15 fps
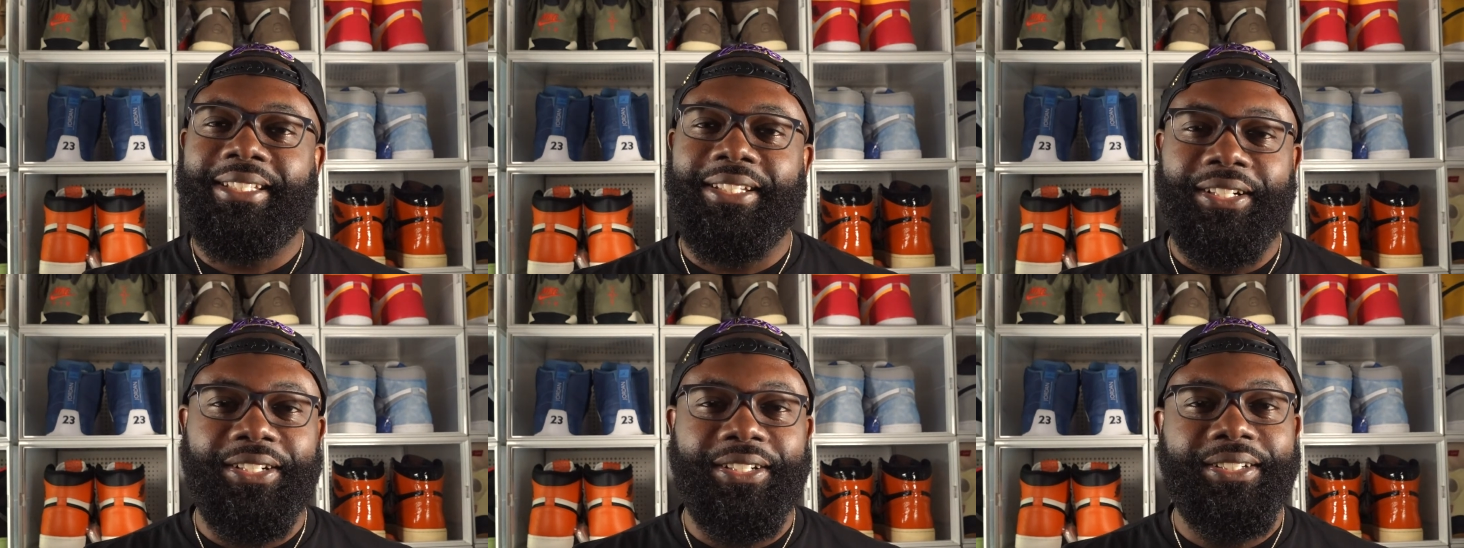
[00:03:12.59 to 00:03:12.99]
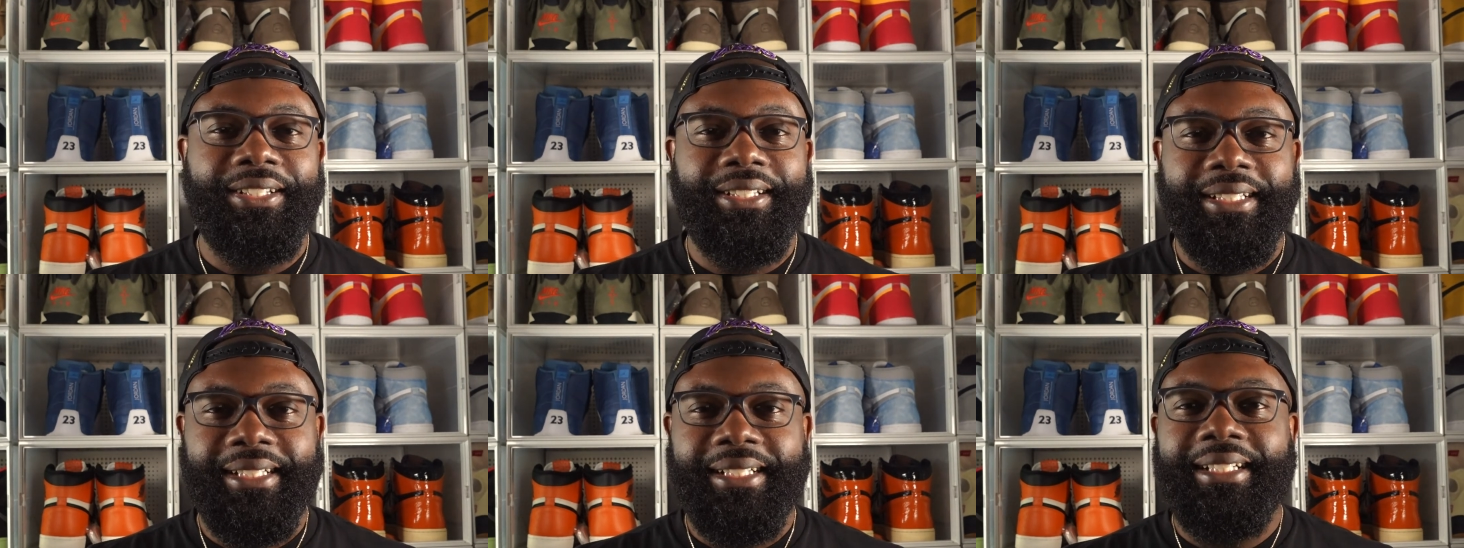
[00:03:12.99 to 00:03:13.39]
So,
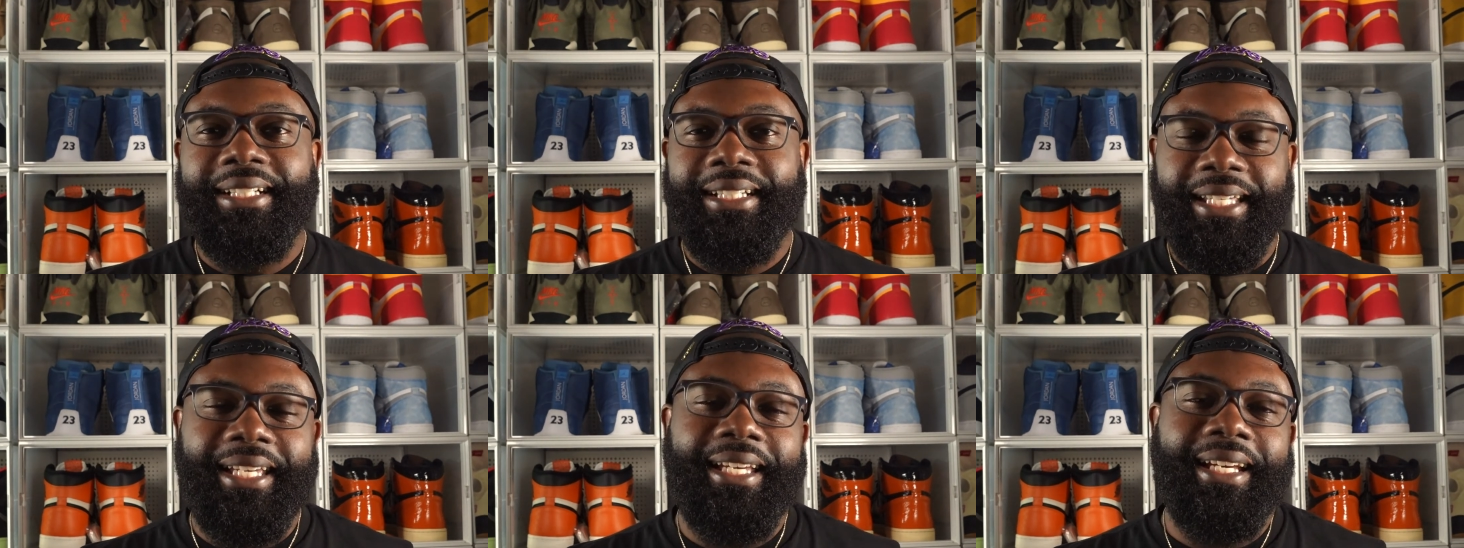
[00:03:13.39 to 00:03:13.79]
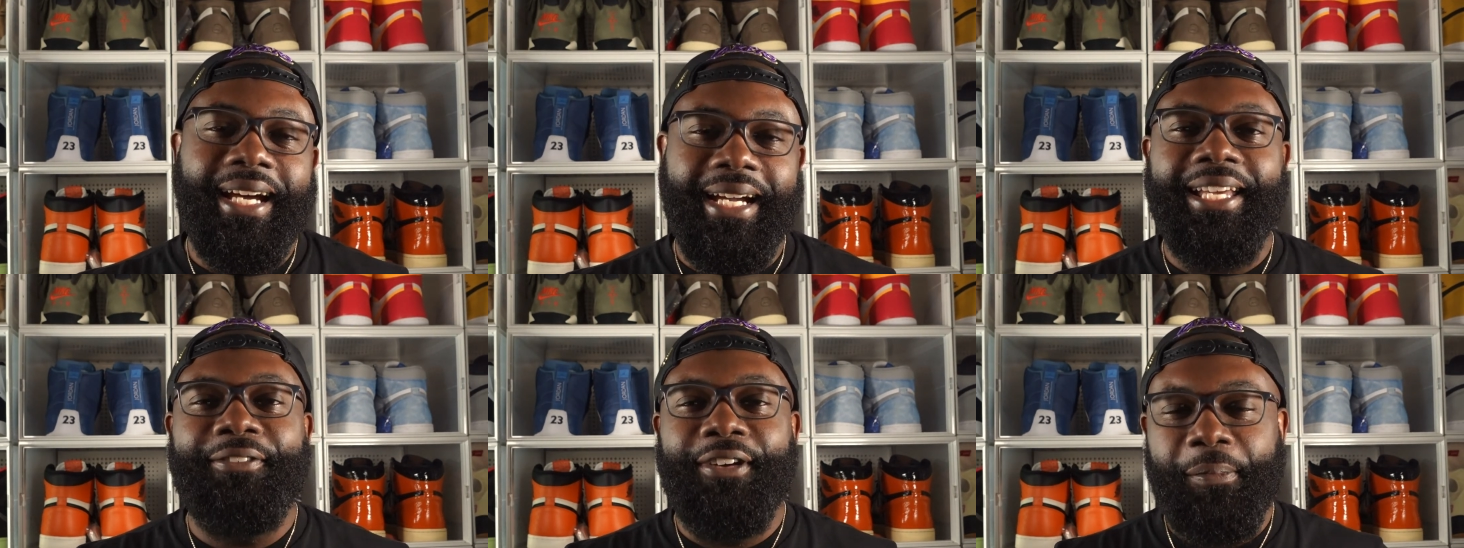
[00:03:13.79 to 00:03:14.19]
yeah,
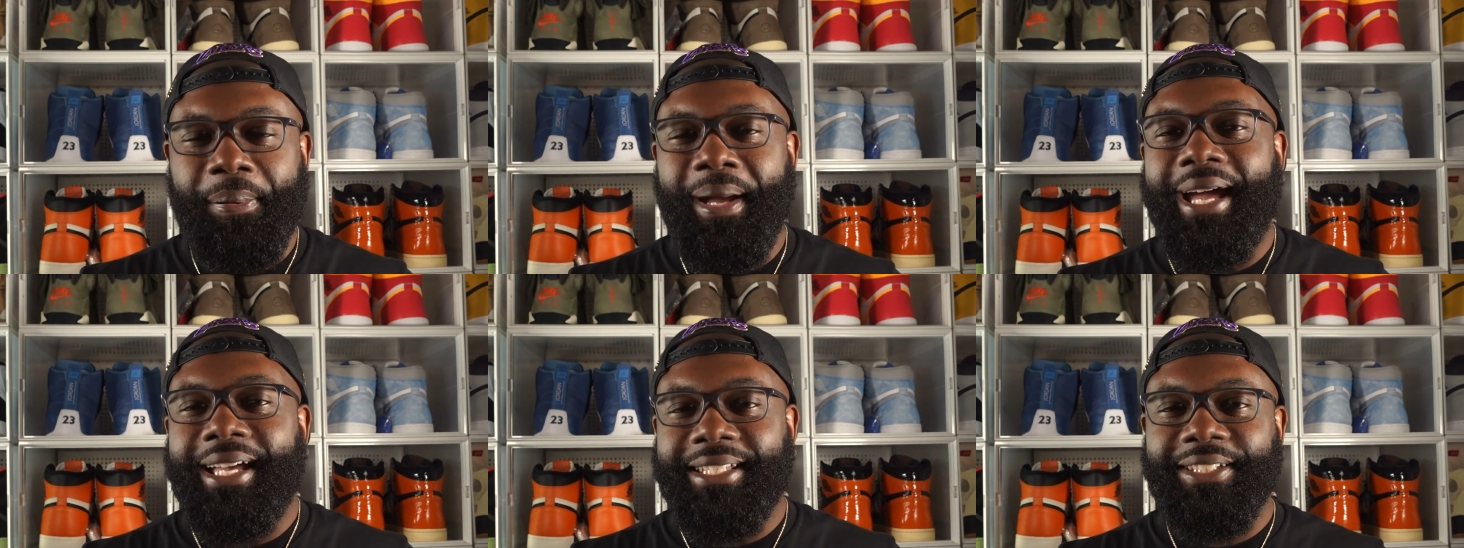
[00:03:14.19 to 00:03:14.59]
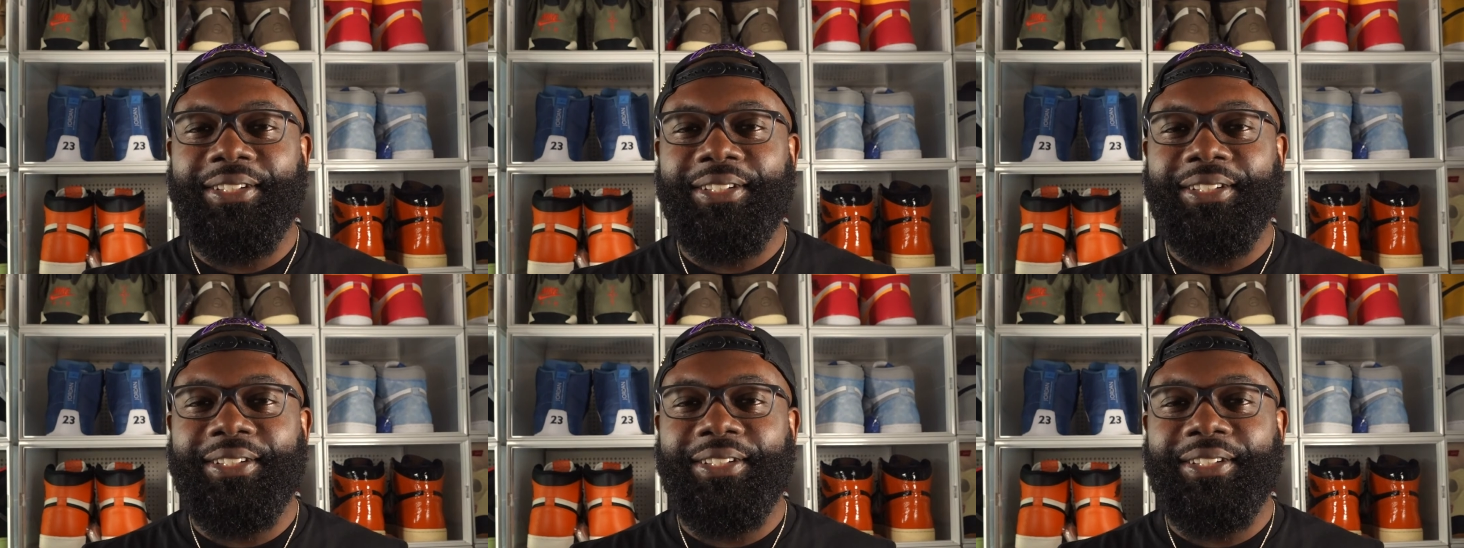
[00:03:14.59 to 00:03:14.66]
I give it a passing